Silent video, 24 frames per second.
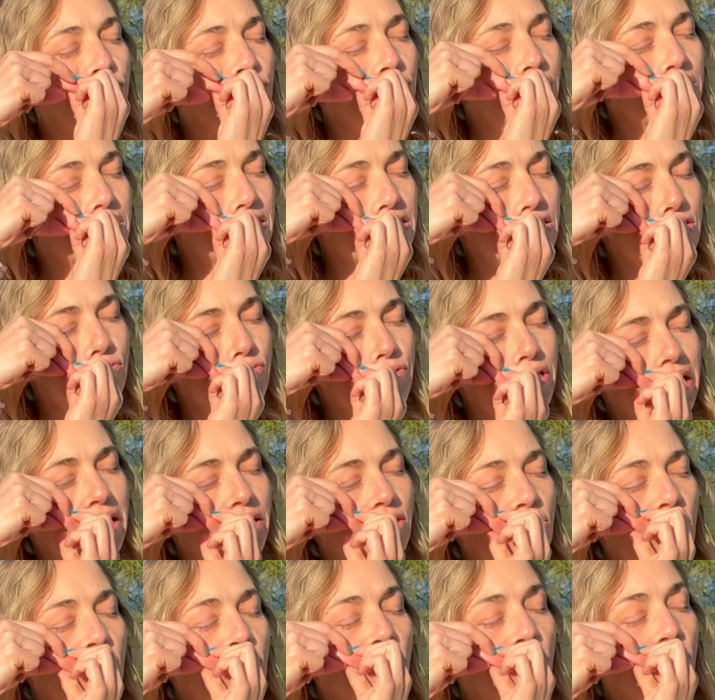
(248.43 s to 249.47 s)
This is really
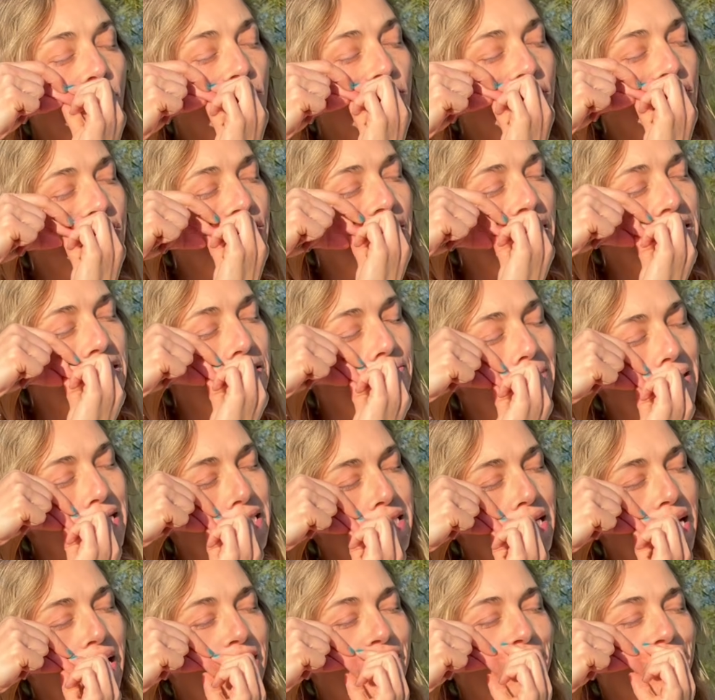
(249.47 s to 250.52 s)
not only just
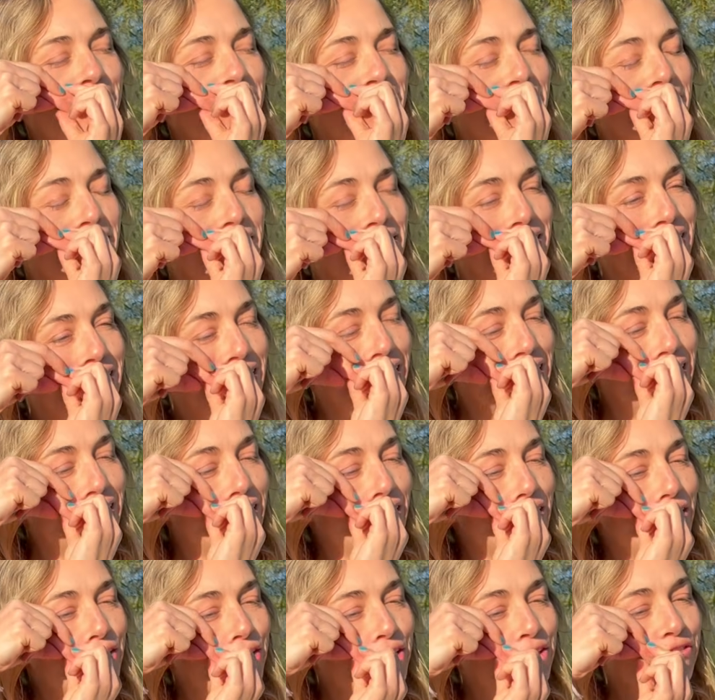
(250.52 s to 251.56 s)
massaging
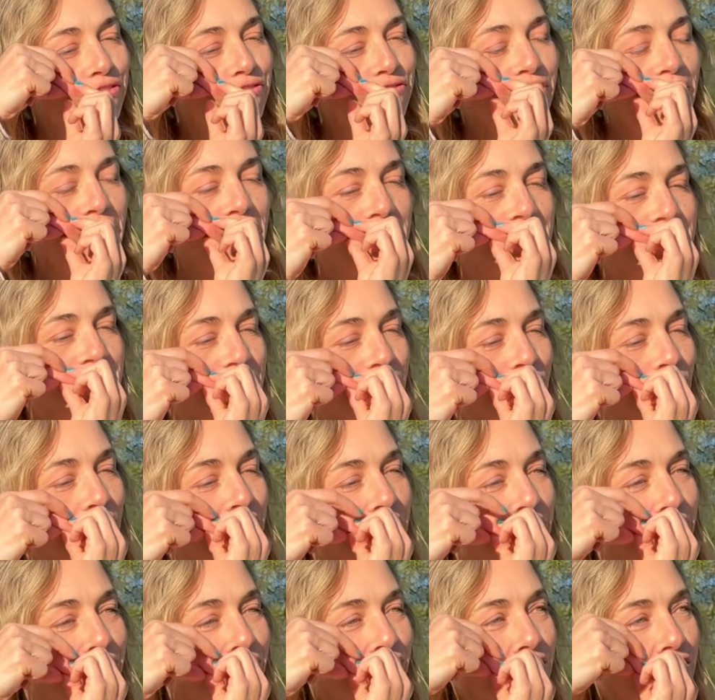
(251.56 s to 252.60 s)
your face to
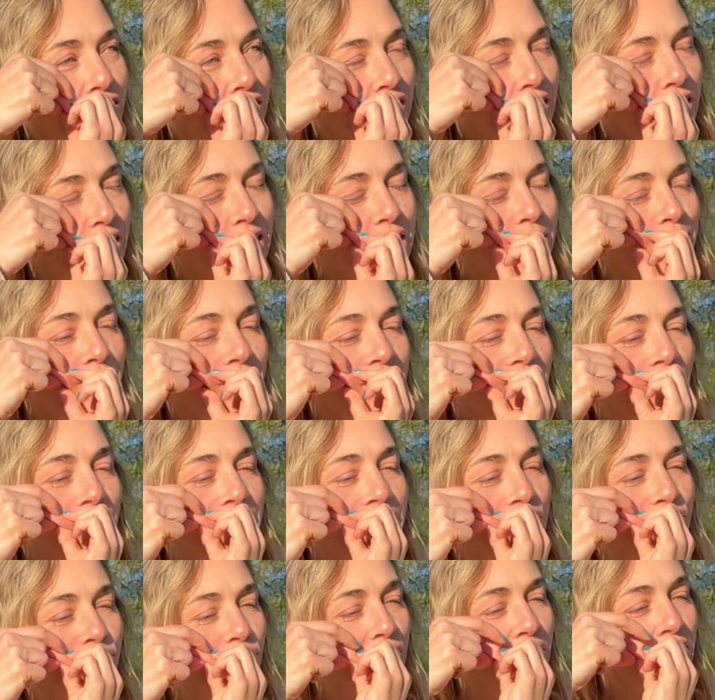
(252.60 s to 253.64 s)
lift the cheeks, but
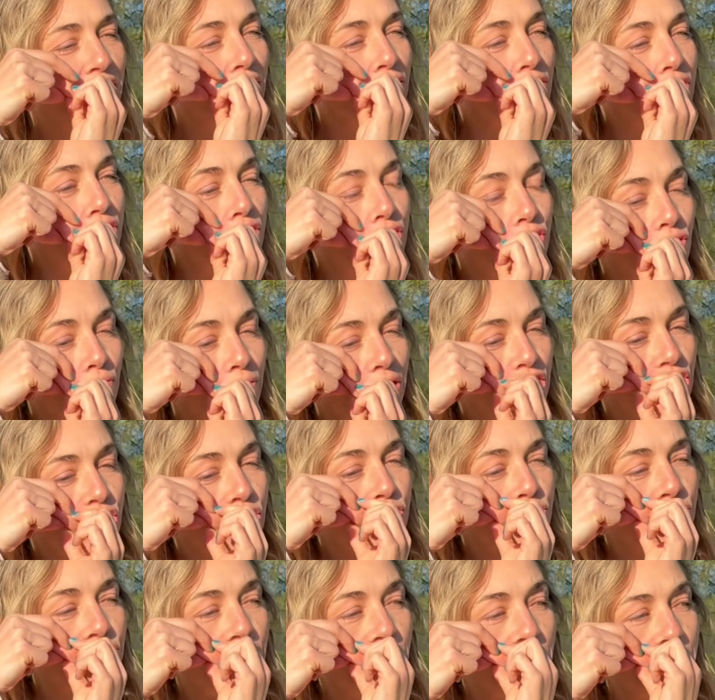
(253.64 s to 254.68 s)
literally there is so much
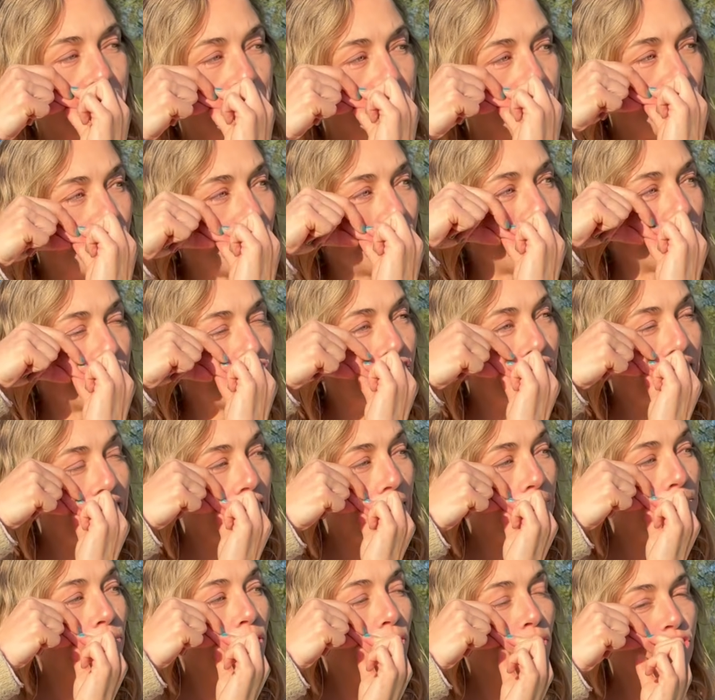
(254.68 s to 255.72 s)
trauma, so much
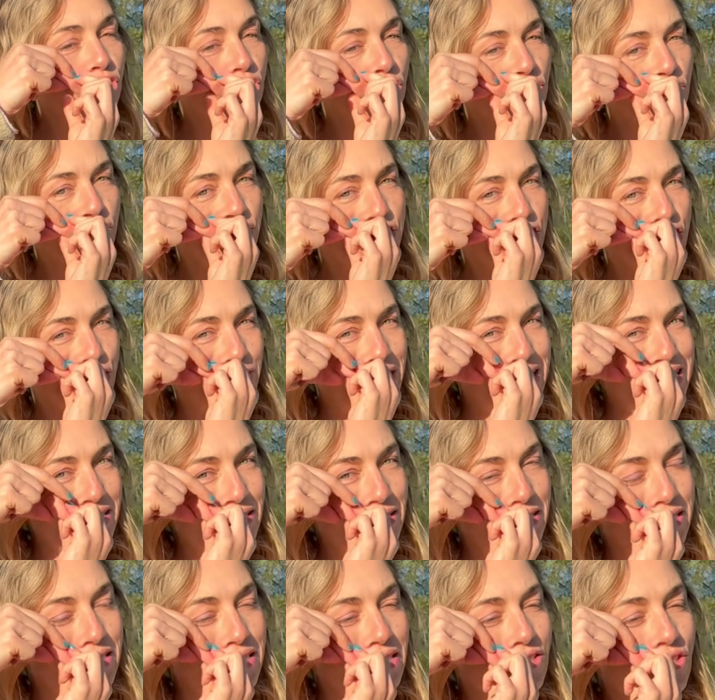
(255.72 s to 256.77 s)
emotional stress
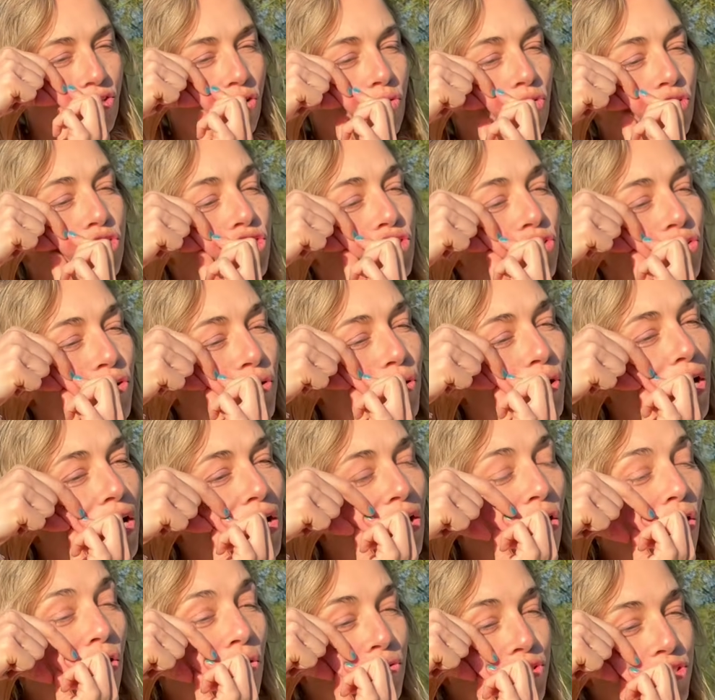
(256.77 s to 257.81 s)
that sits also
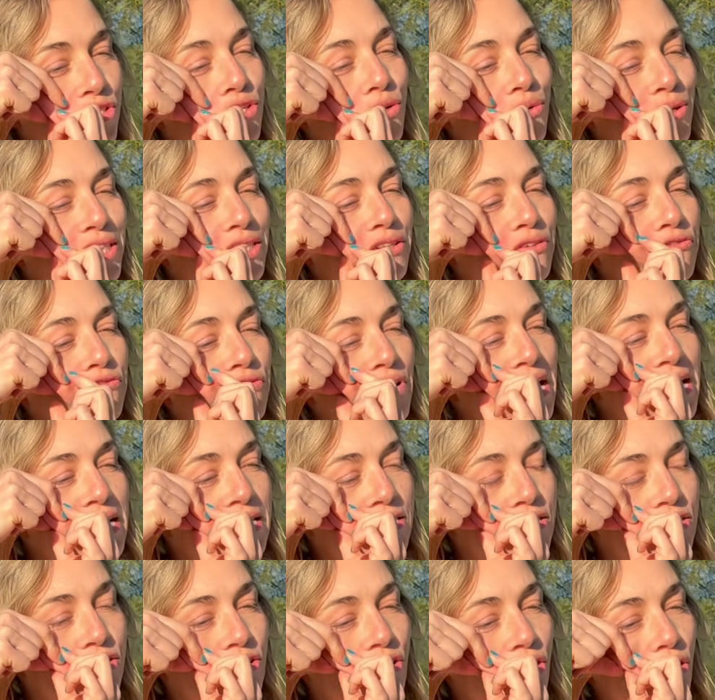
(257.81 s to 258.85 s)
in the face.
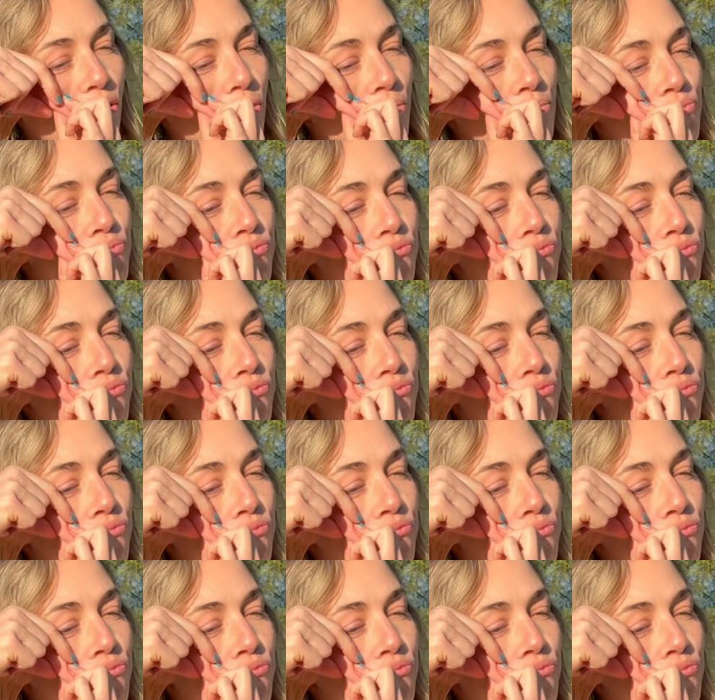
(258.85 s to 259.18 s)
So